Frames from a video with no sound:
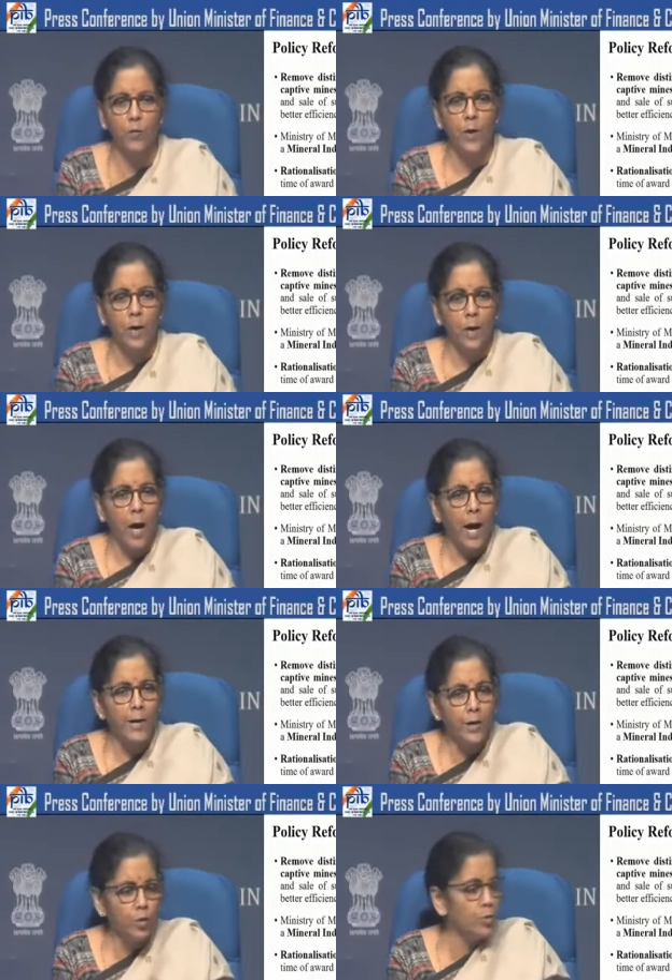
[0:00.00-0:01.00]
of
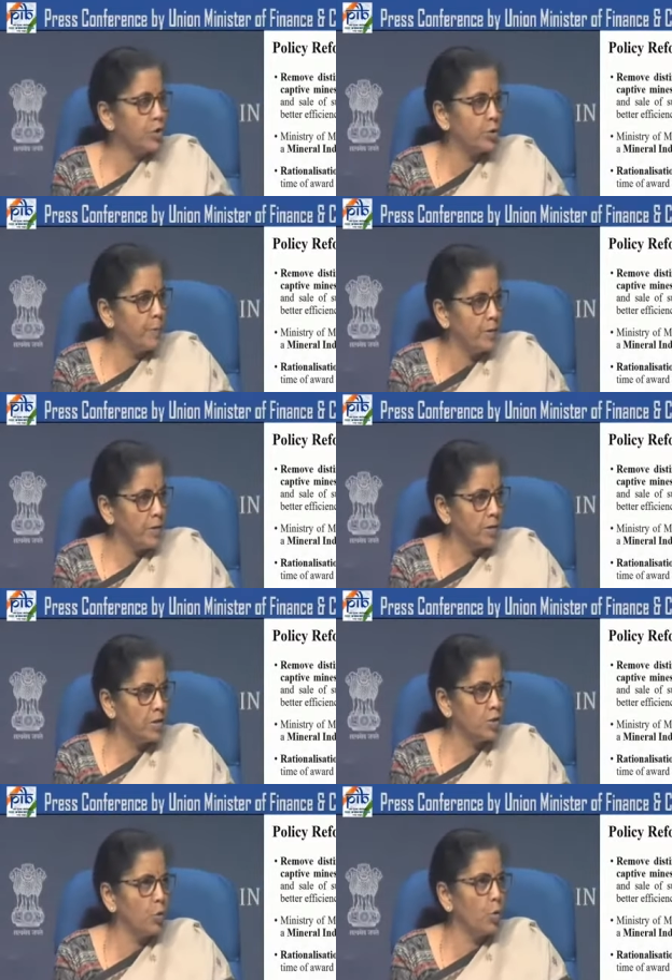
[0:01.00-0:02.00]
unused minerals.
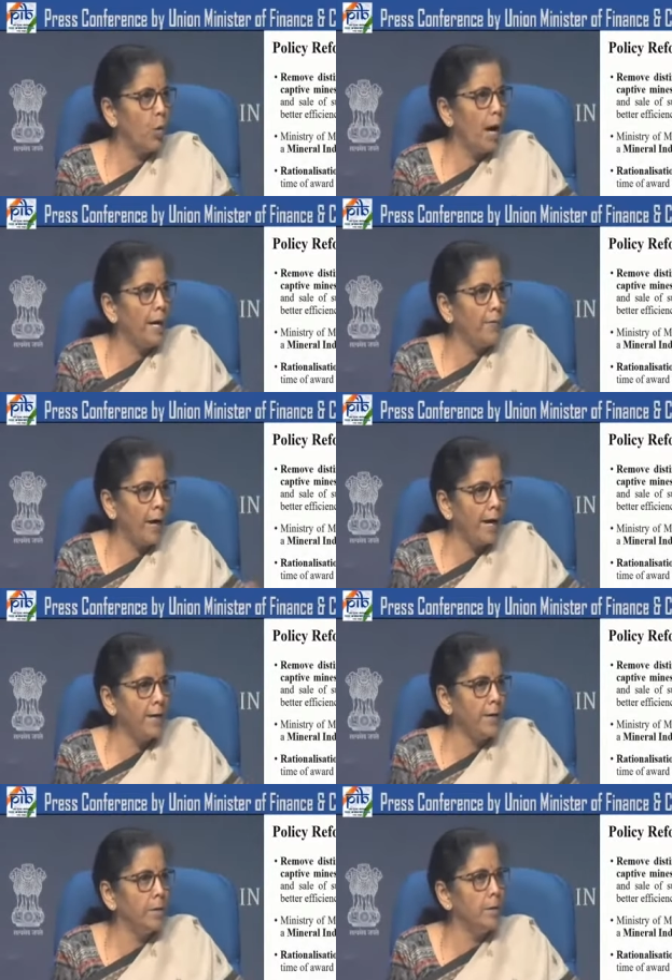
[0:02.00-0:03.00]
So I've
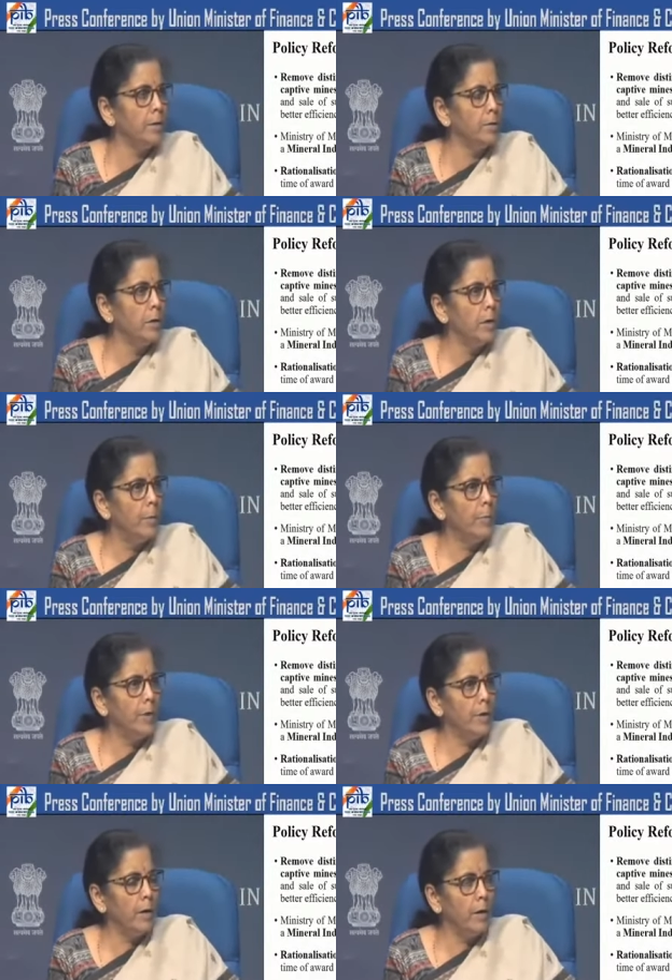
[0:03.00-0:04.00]
had a
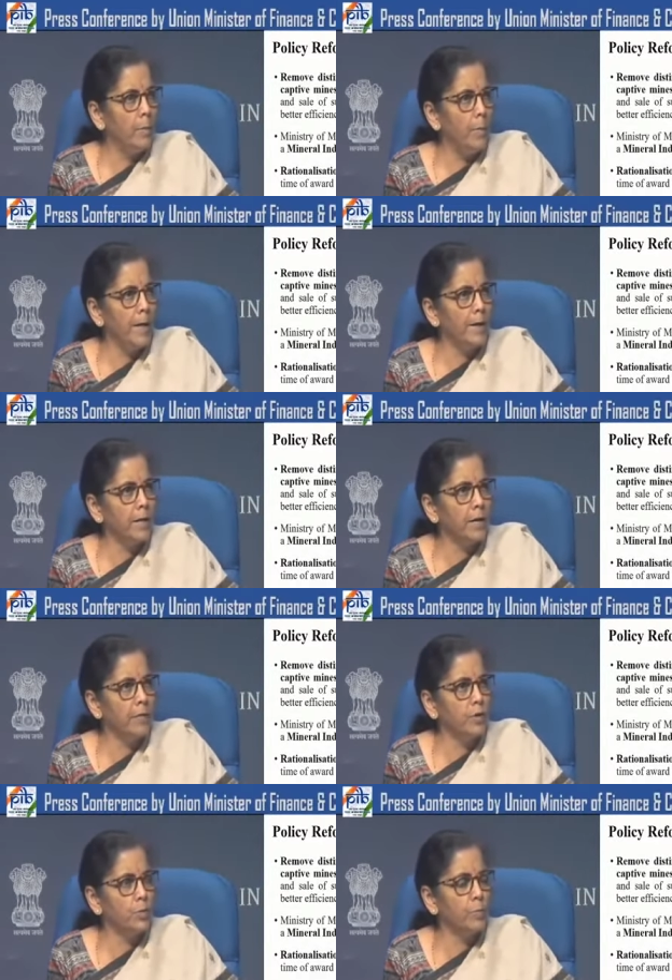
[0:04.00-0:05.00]
Uh, mine
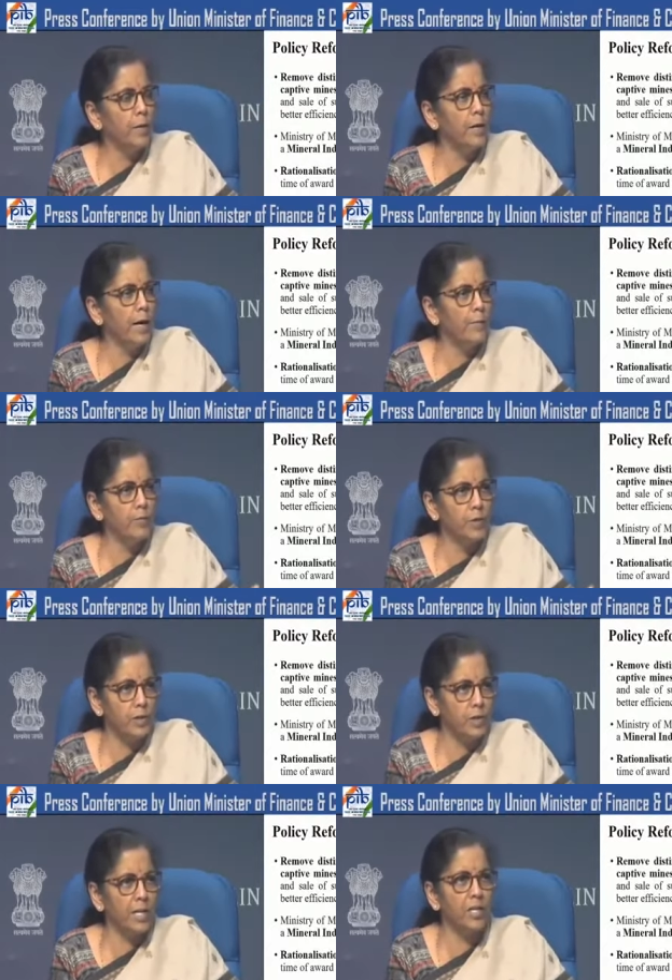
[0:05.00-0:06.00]
given to me, I've
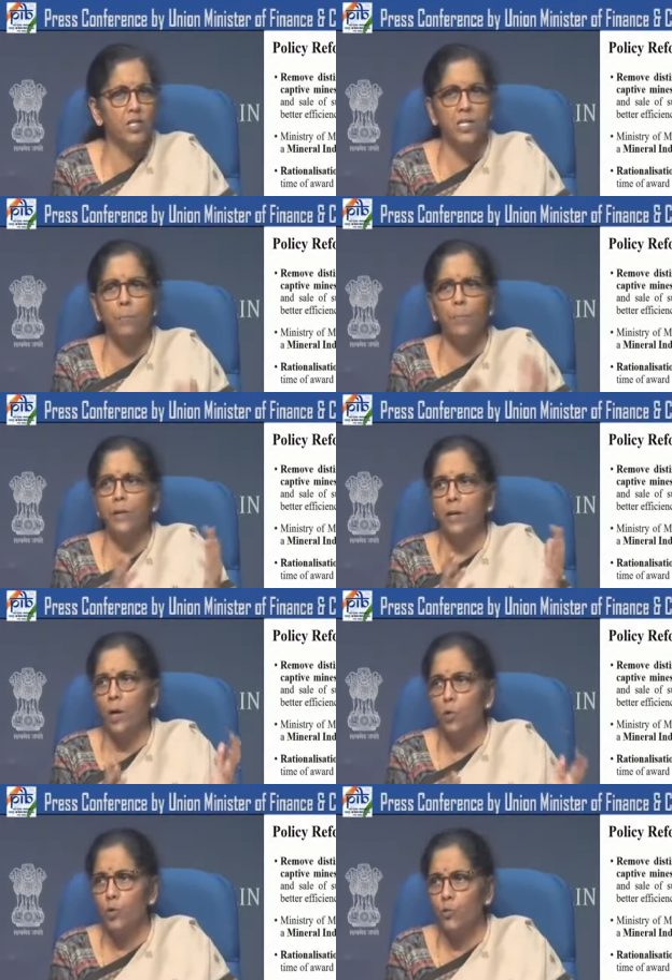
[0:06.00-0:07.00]
taken some
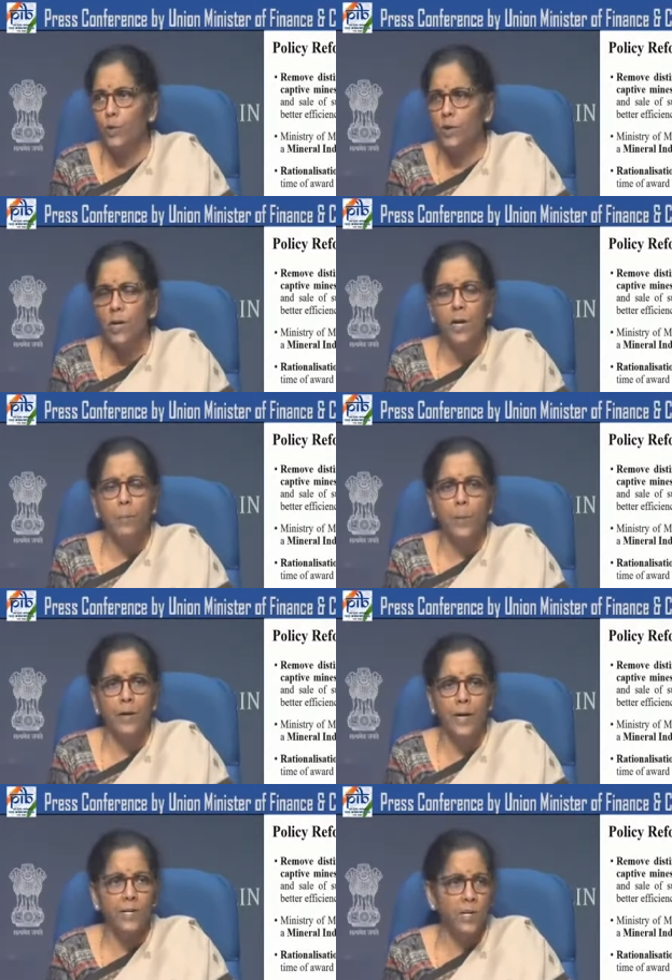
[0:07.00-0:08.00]
mineral out of it,
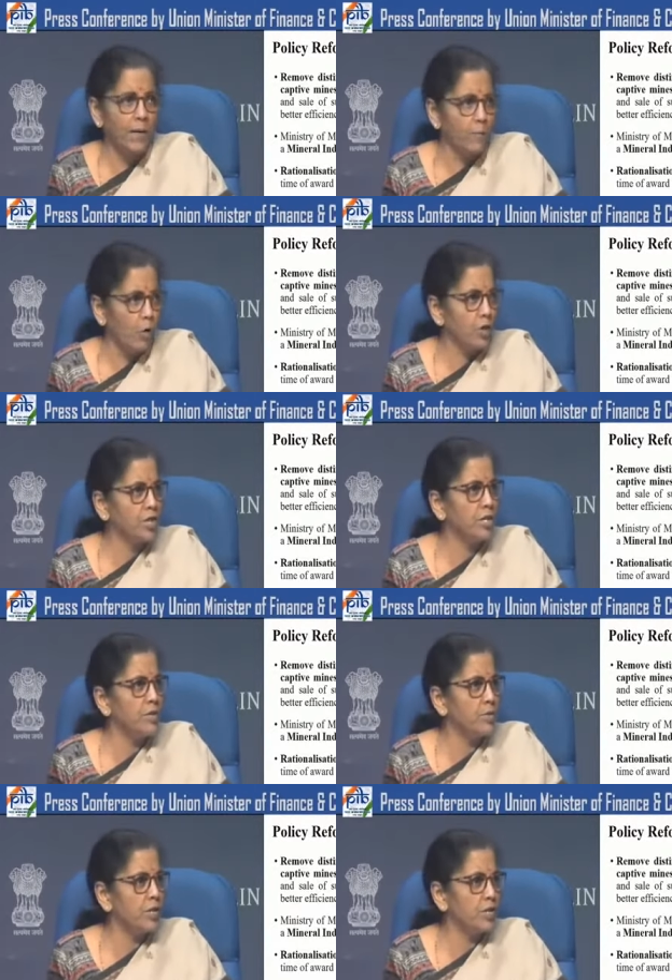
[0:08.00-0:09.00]
but later I've lost
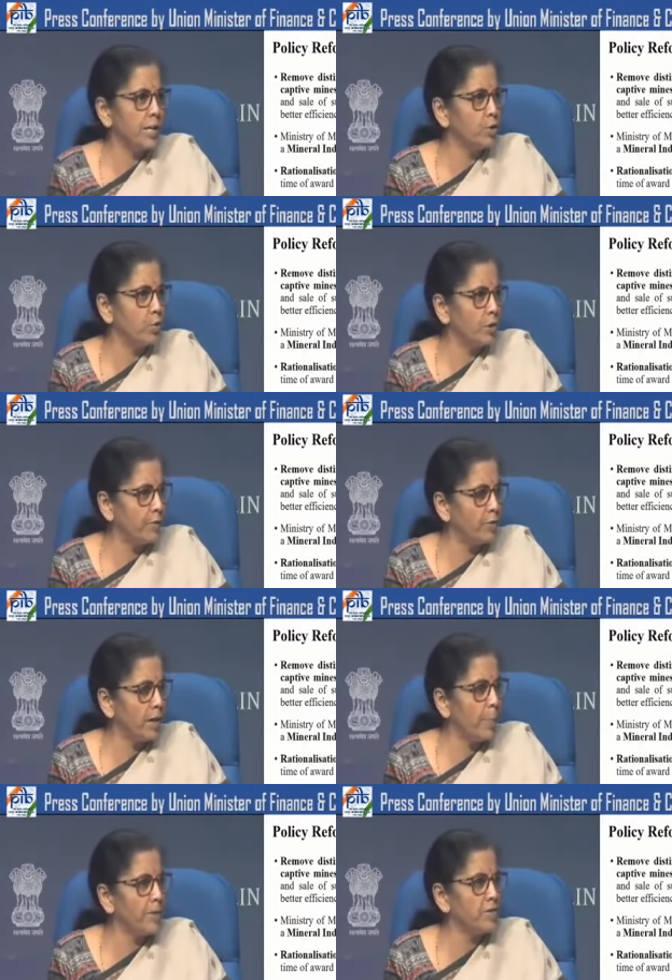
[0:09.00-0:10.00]
interest, I don't have the
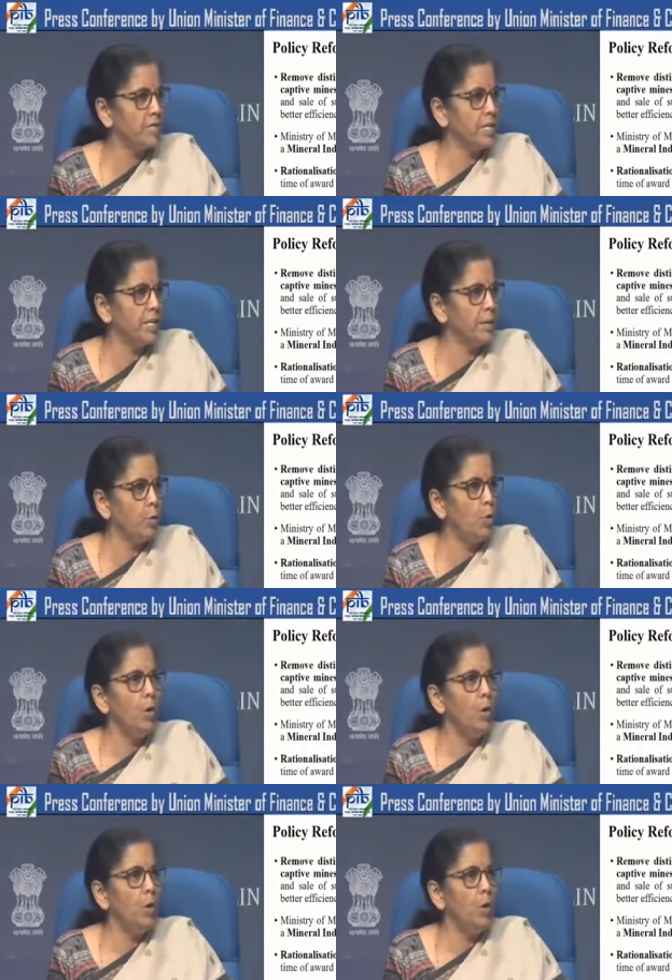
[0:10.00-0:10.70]
capacity anymore.